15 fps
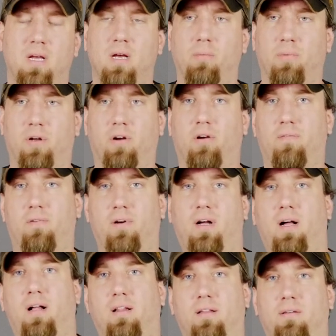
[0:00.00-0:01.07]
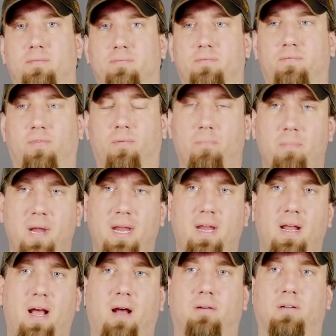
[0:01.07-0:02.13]
But overall, for
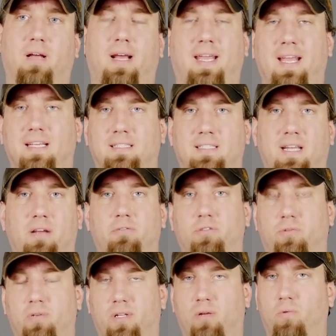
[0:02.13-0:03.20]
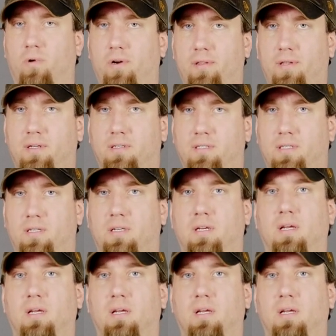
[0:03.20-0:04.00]
me, I can't say it was really worth it.